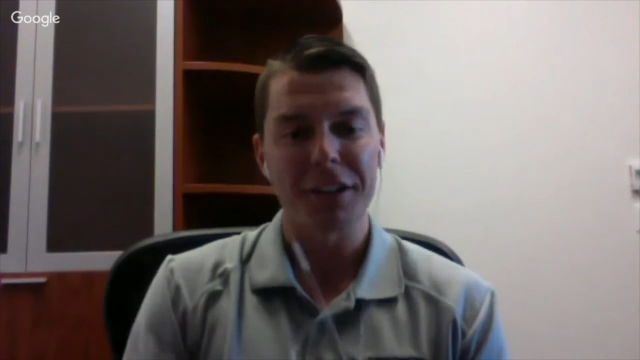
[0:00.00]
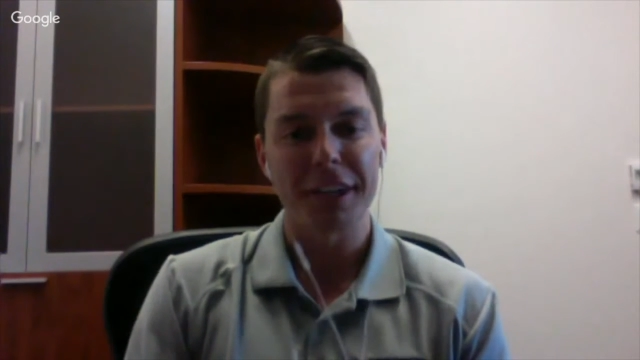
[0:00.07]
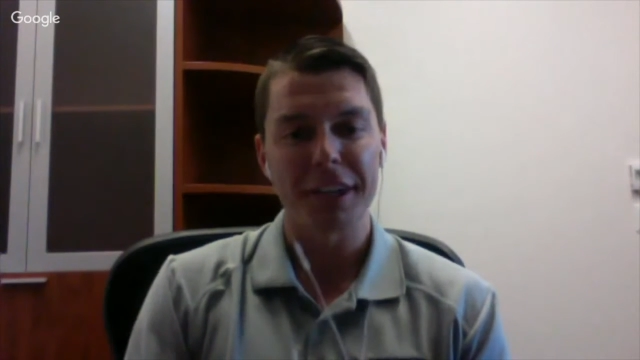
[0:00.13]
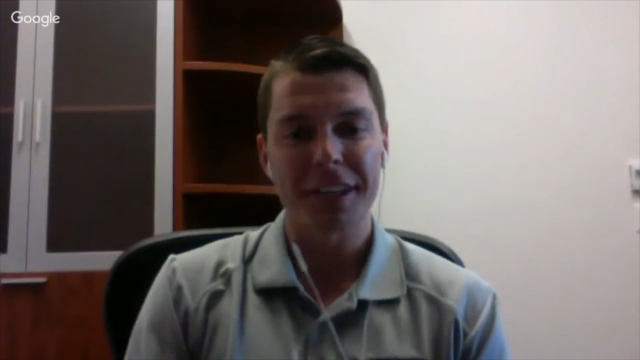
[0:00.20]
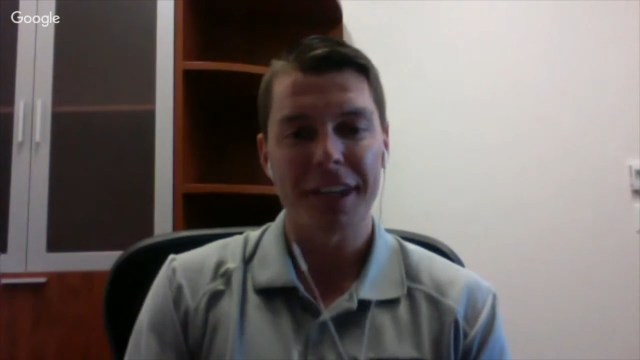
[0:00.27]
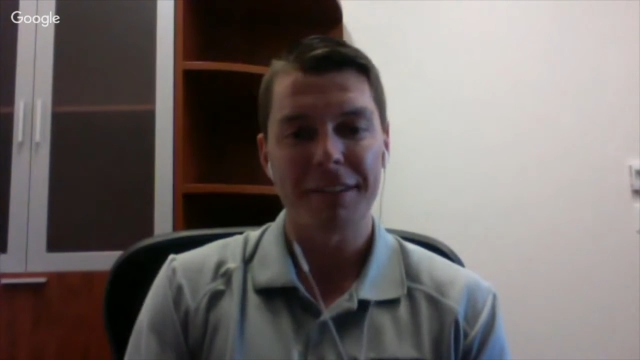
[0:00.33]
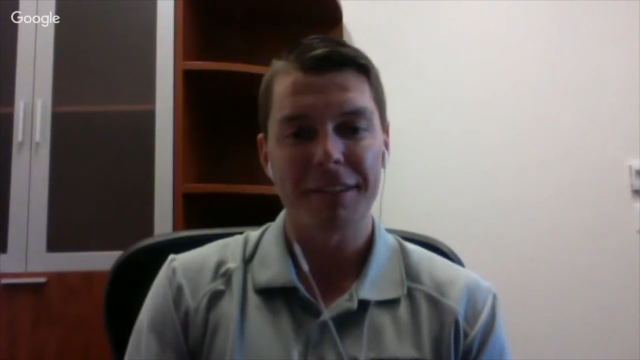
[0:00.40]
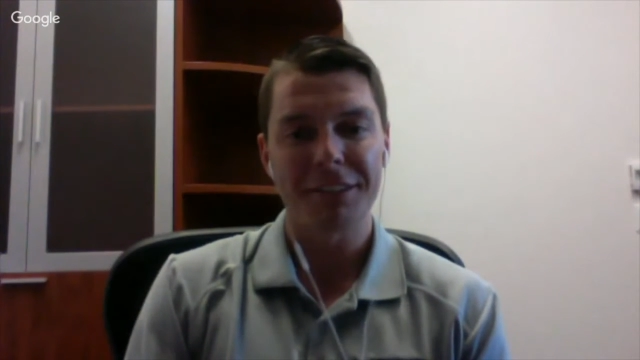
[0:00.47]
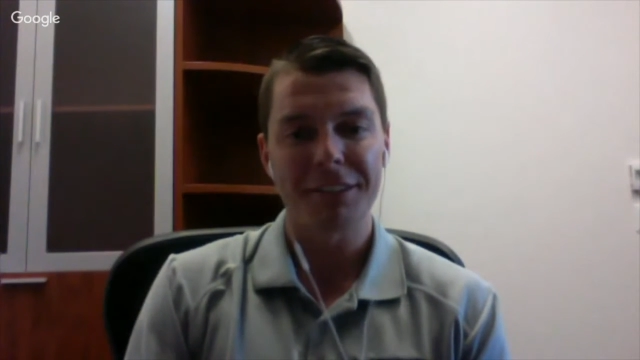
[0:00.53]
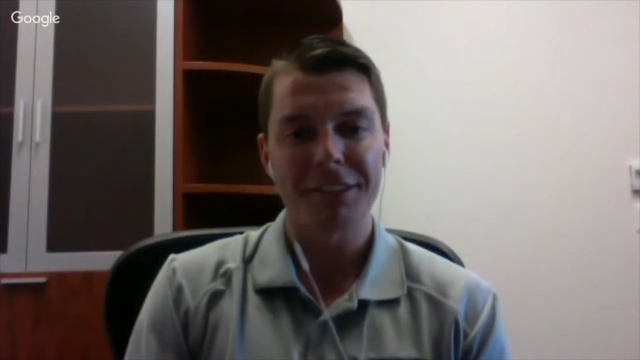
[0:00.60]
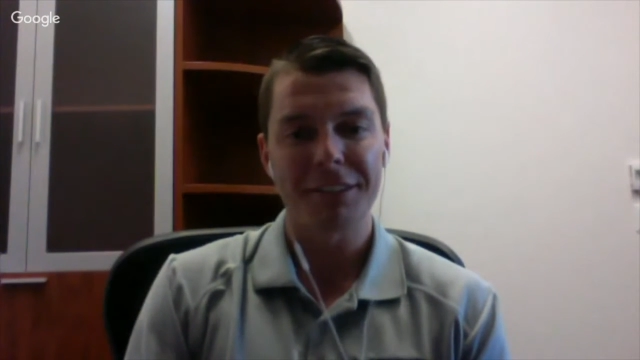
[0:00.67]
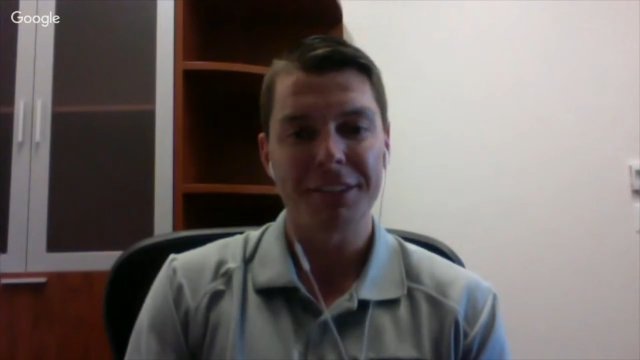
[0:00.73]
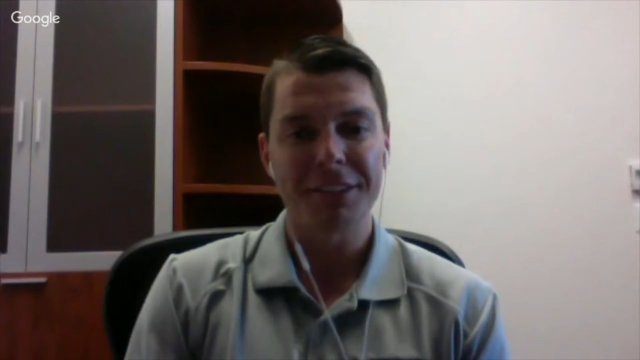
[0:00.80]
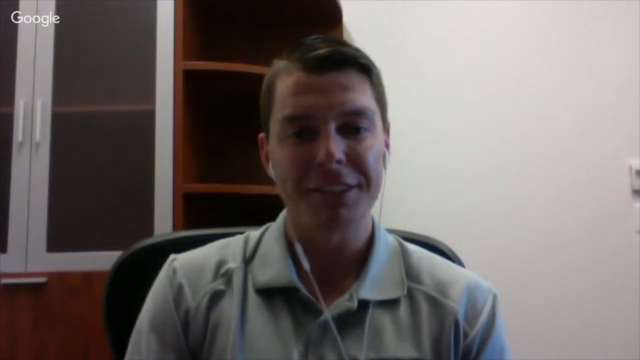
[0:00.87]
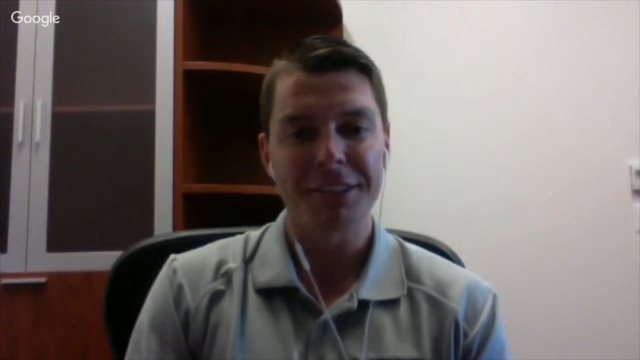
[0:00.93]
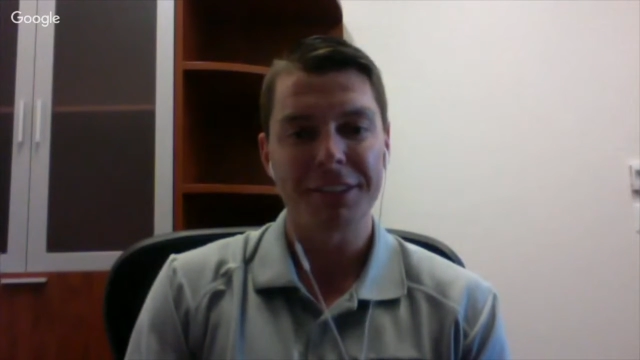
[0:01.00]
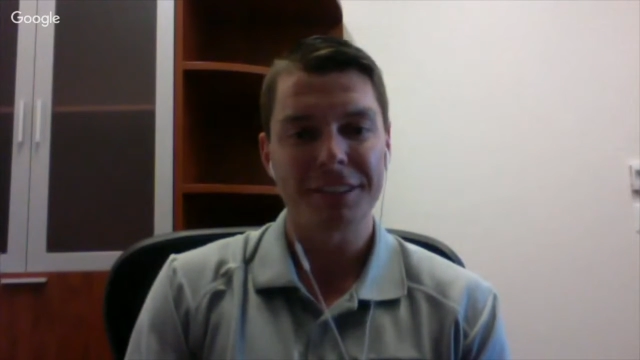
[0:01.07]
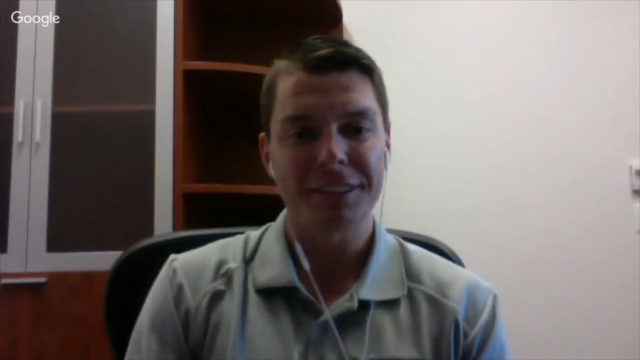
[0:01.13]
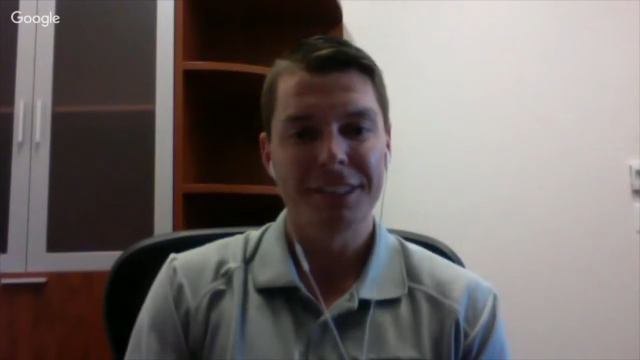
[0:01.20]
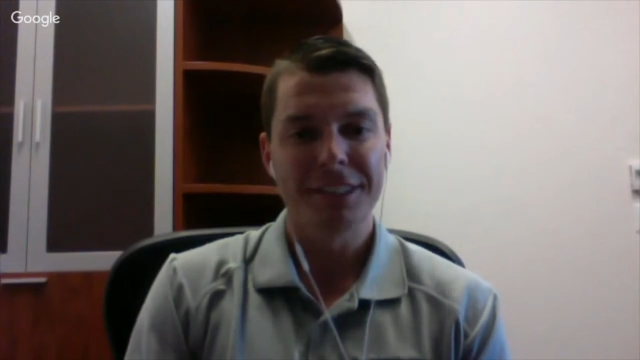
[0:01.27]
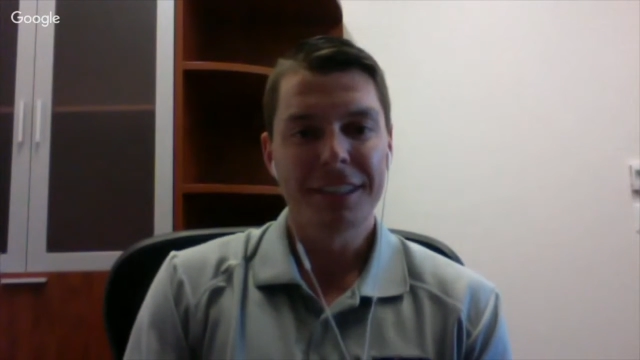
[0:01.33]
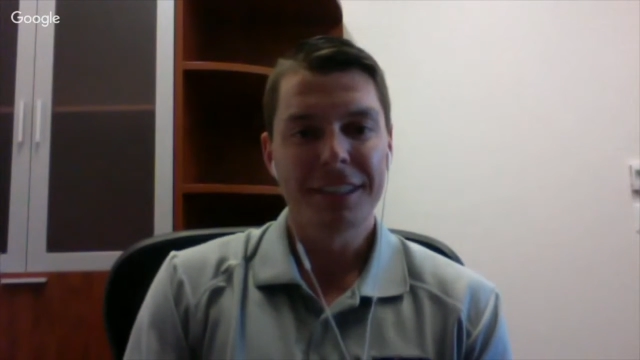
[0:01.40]
I haven't seen you since
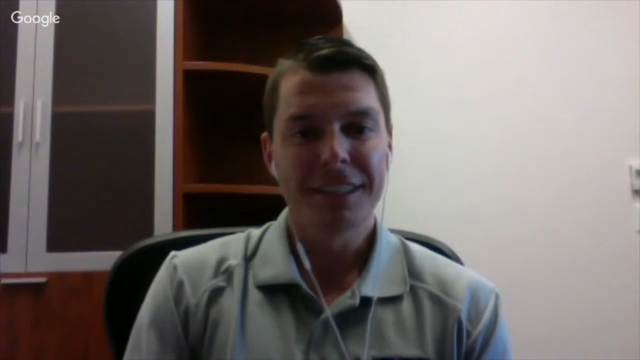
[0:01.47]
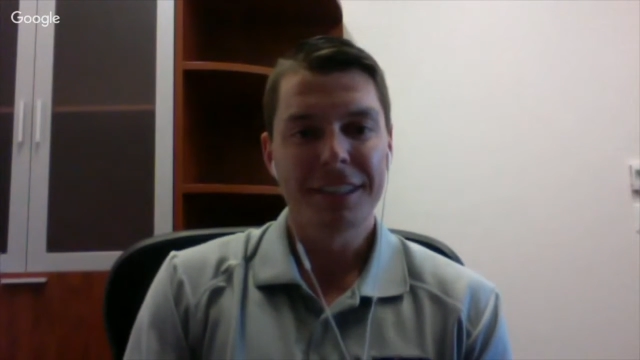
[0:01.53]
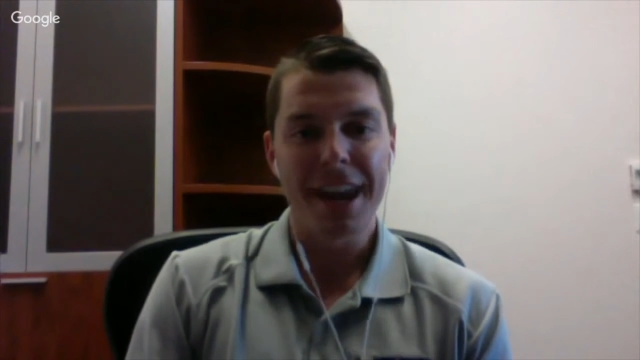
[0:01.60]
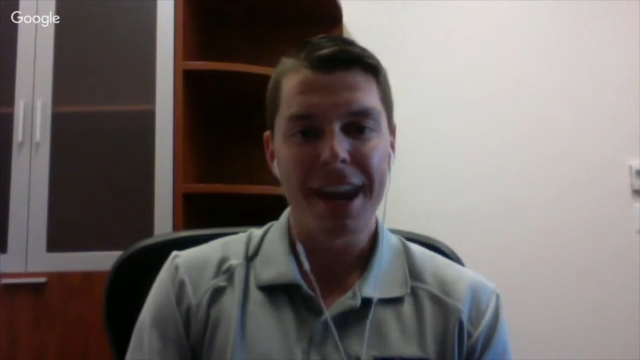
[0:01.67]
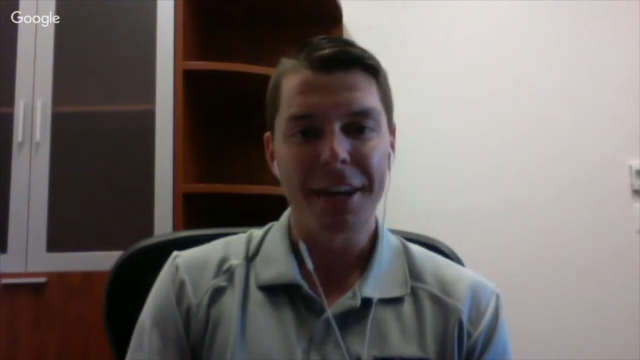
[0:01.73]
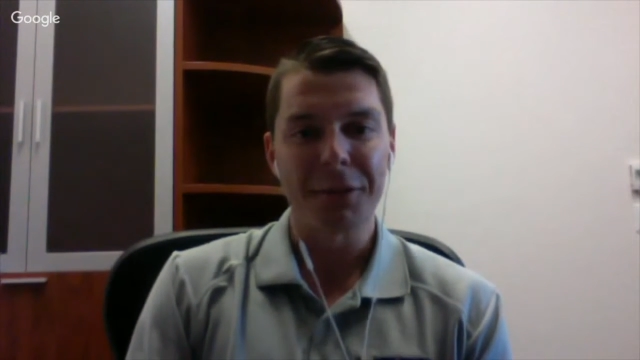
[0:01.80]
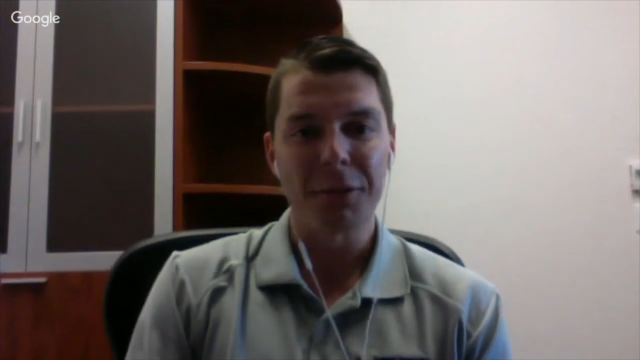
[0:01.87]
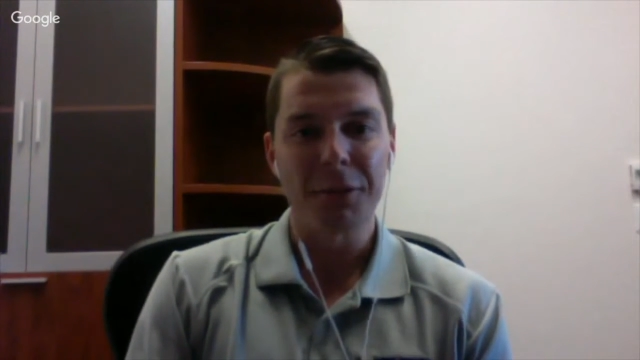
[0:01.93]
the annual,